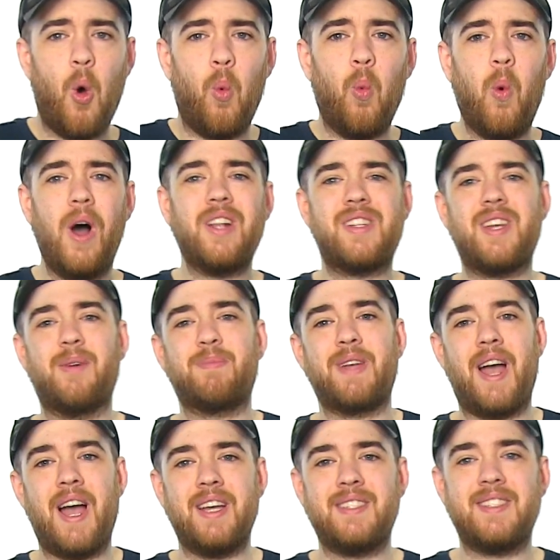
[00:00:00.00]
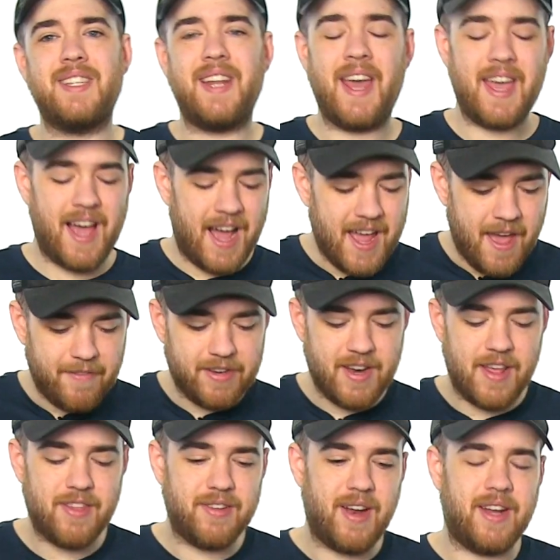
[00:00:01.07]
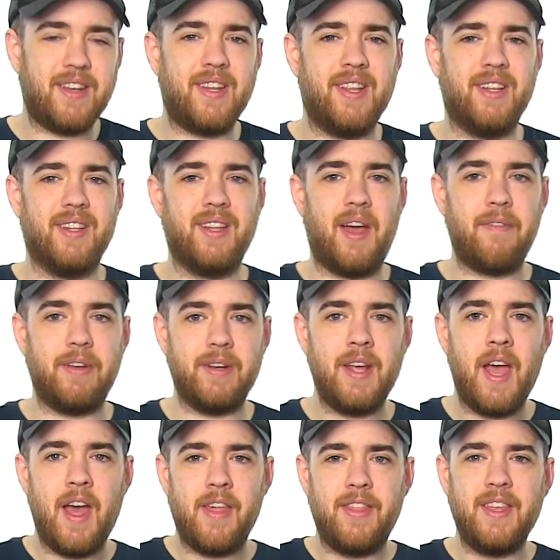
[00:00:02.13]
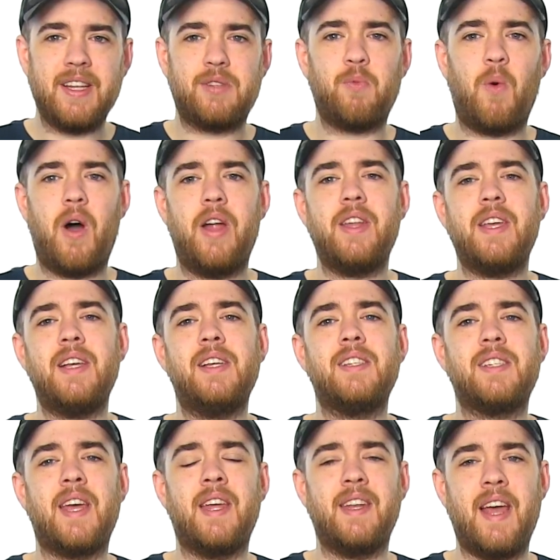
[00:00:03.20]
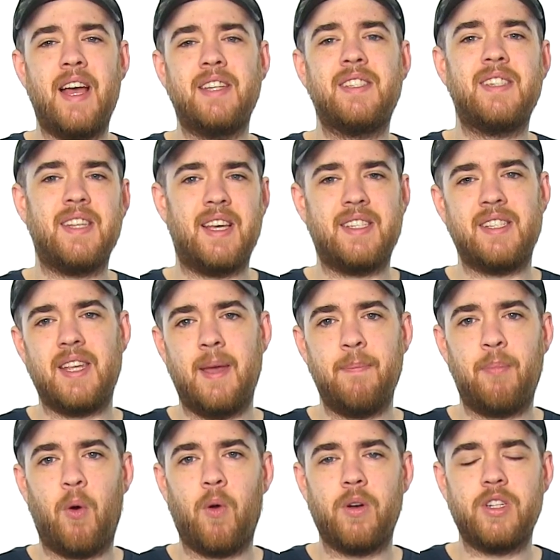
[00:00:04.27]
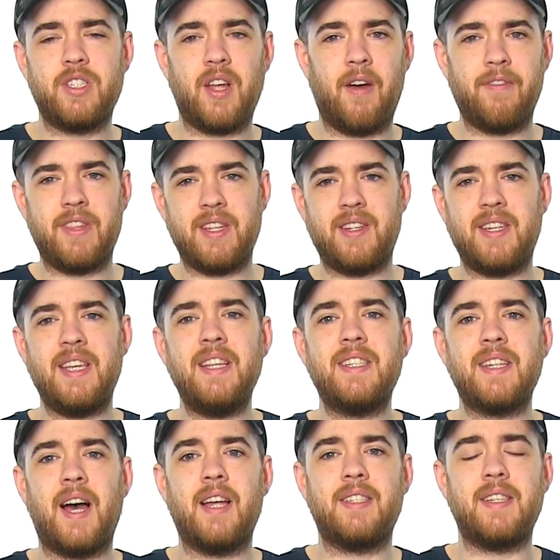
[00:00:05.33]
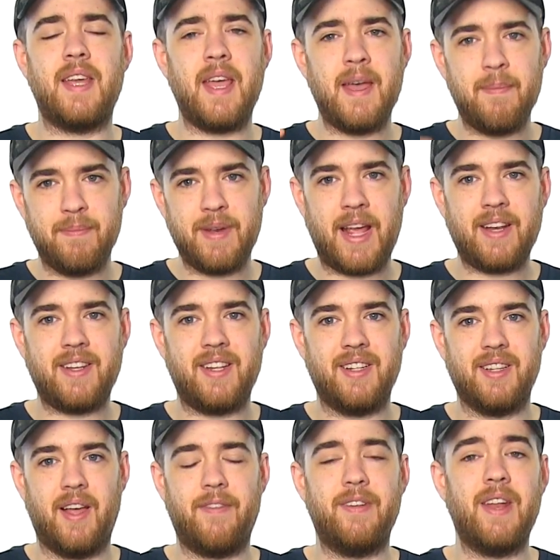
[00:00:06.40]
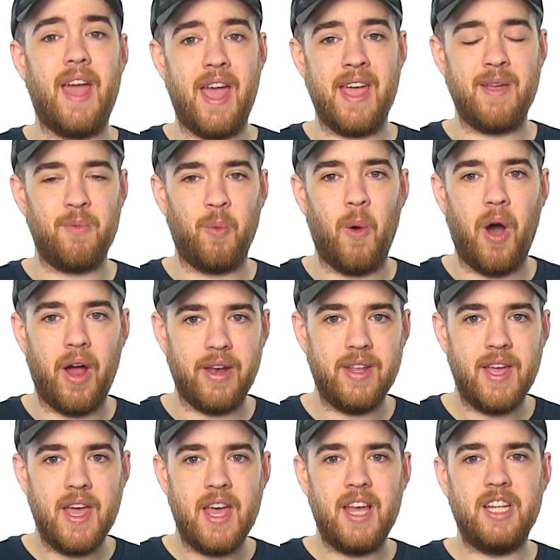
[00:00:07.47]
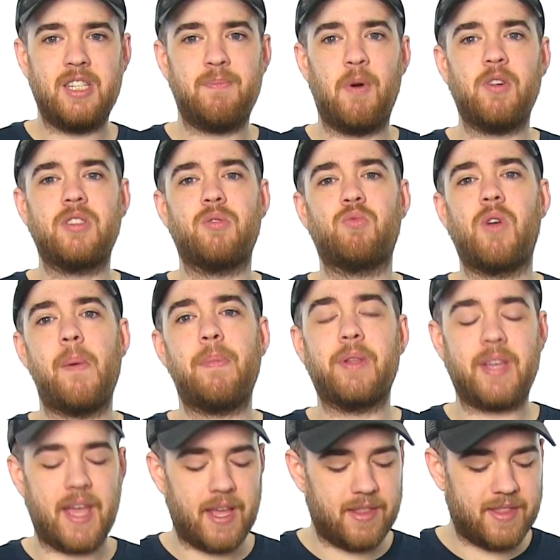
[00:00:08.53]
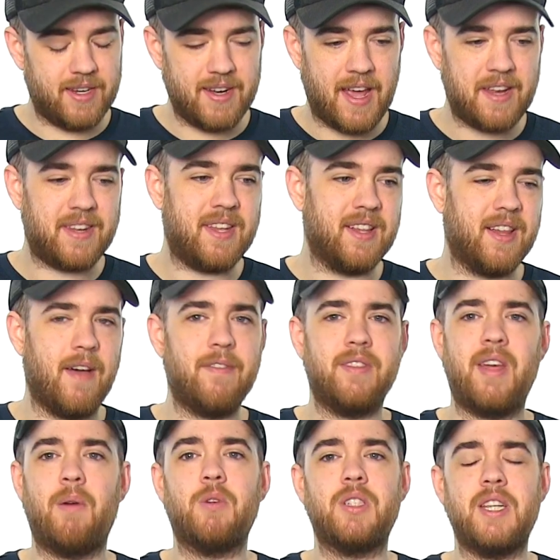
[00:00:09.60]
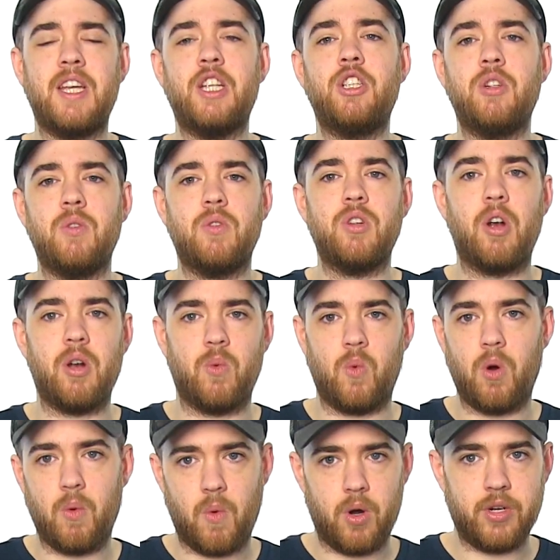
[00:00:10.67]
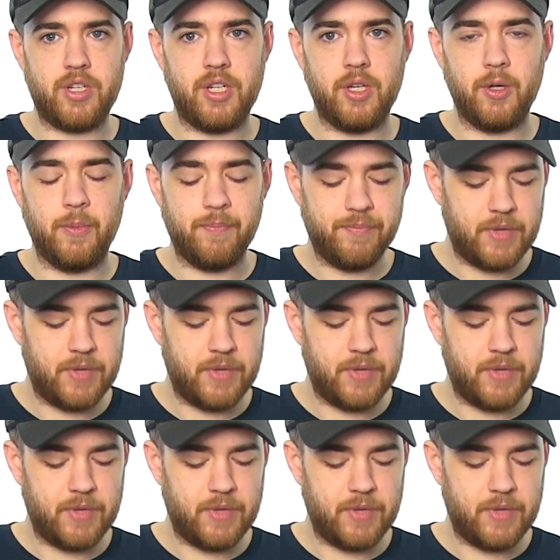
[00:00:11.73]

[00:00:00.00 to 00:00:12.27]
What's up, guys? Today I have another 1911. This one is an SDS imports of the Tisas M1911A1. It's supposed to replicate the 1911 that was issued during World War II.